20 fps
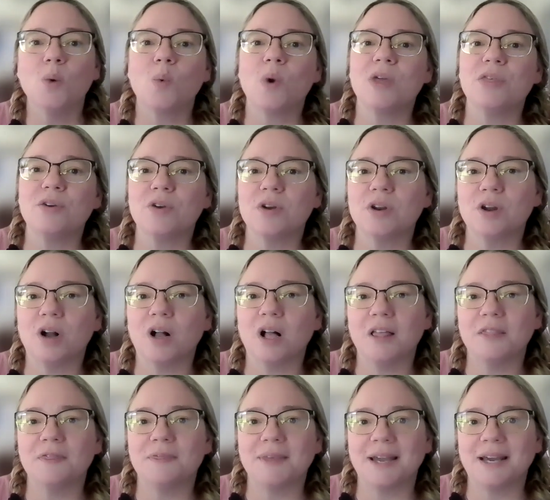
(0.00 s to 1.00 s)
Whether or
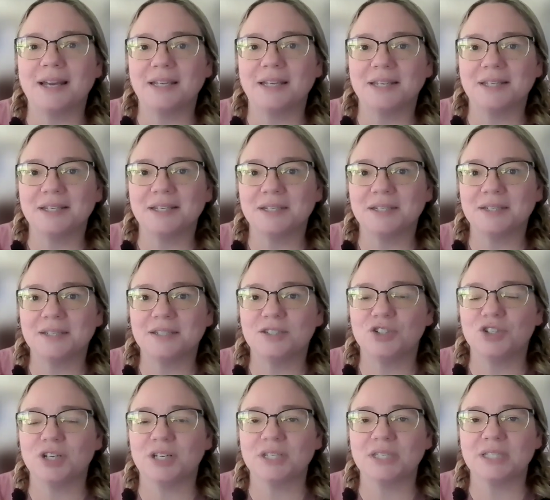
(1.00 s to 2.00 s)
not that
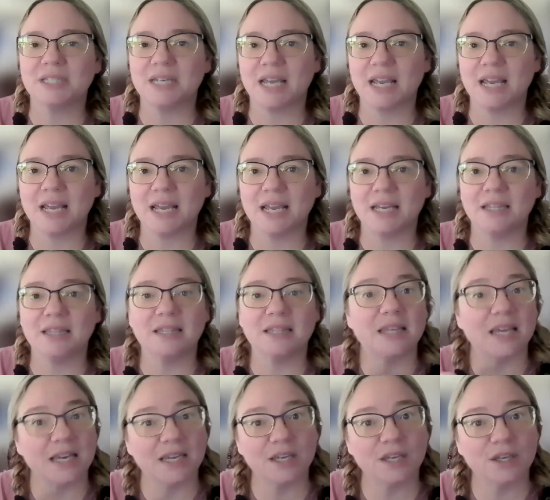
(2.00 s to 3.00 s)
is just a
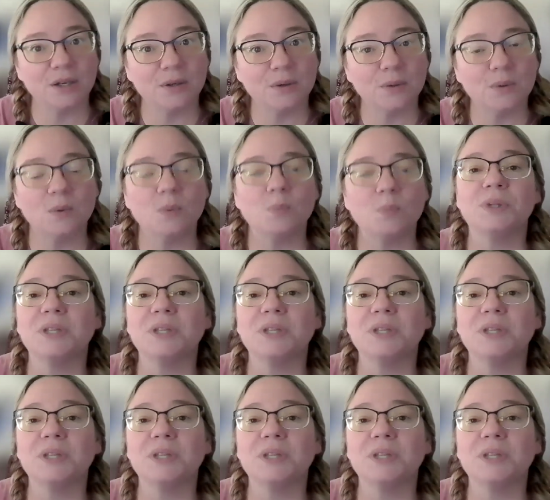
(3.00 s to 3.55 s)
thank you,